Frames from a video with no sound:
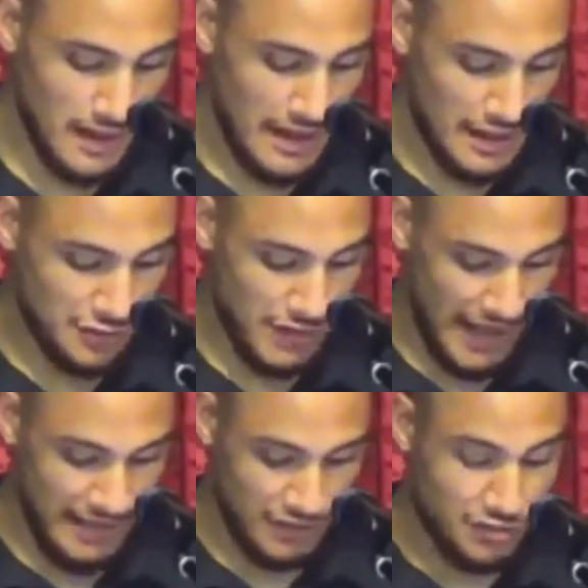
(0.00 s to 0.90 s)
and
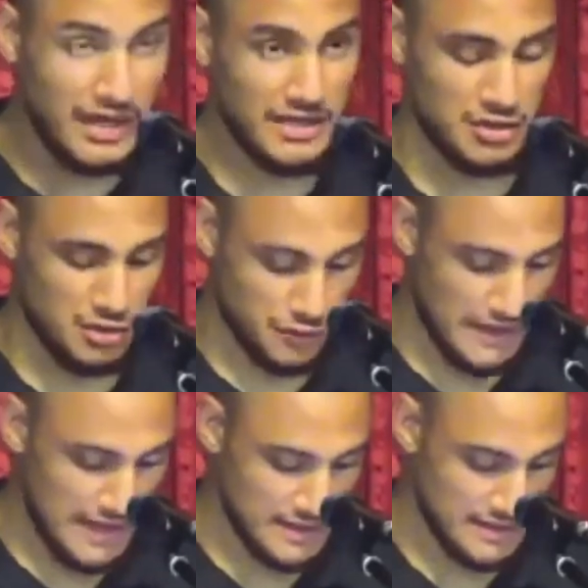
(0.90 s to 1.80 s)
create a new
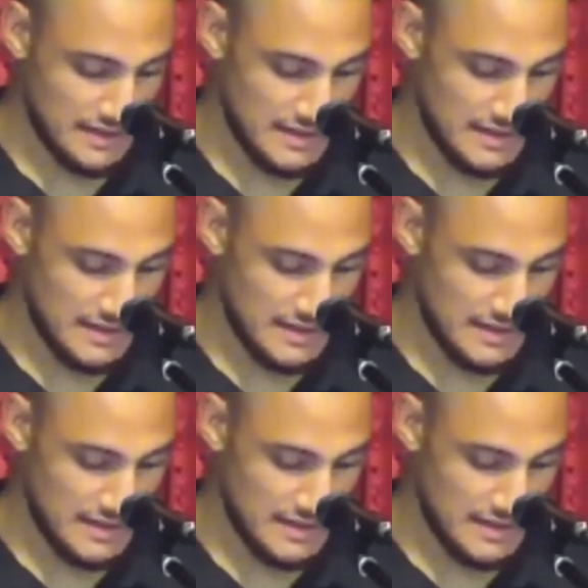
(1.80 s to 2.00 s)
reality.